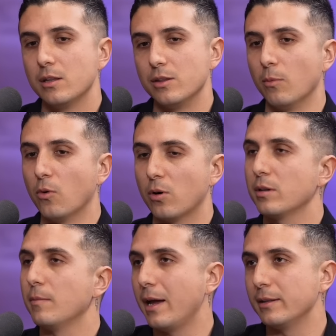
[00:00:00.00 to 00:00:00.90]
The more
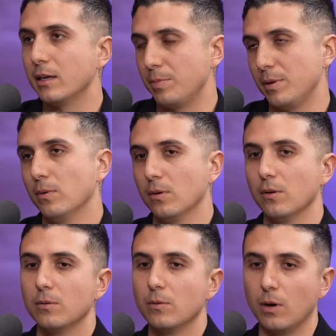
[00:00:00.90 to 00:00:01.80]
demand that
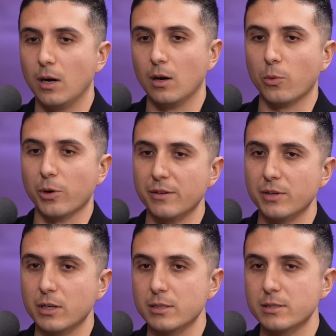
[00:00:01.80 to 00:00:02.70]
people were
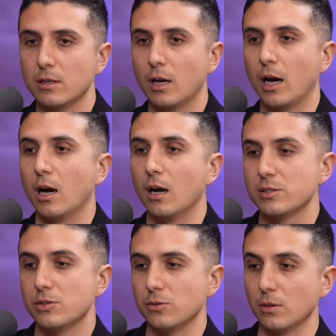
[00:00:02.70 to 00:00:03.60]
giving us
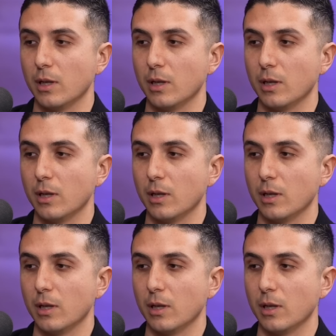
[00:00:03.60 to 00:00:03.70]
as to,